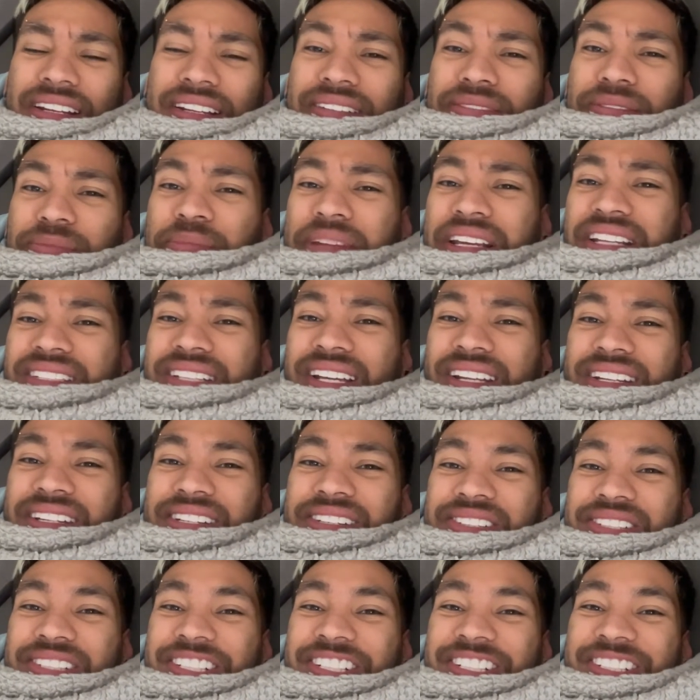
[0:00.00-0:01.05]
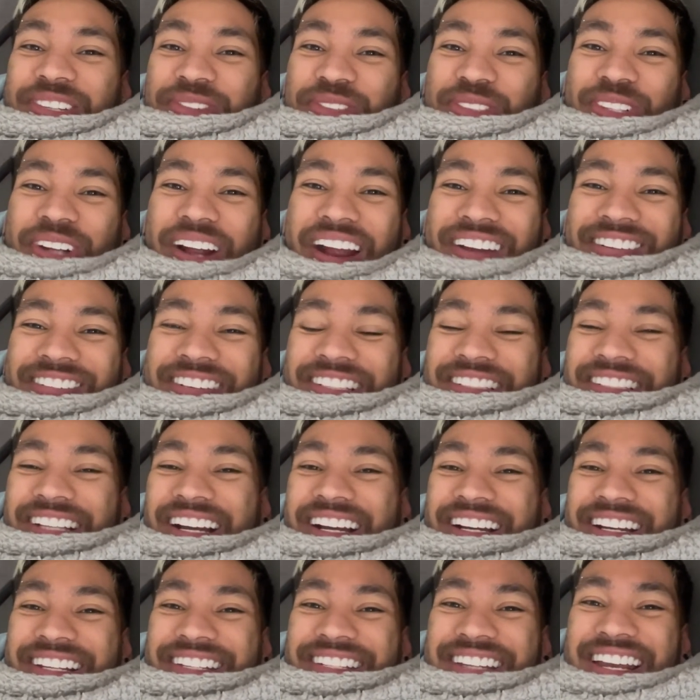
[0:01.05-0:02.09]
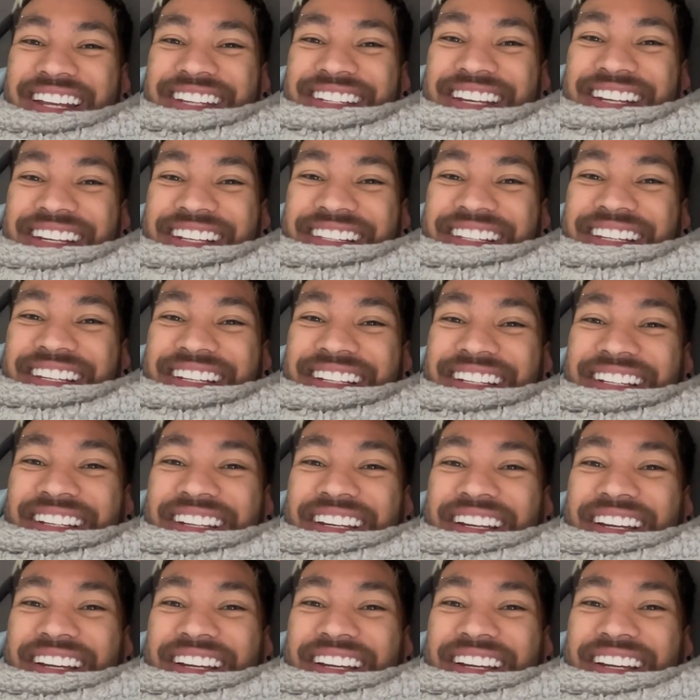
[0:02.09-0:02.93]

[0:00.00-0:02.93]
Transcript: Me telling you to subscribe is not going to change anything.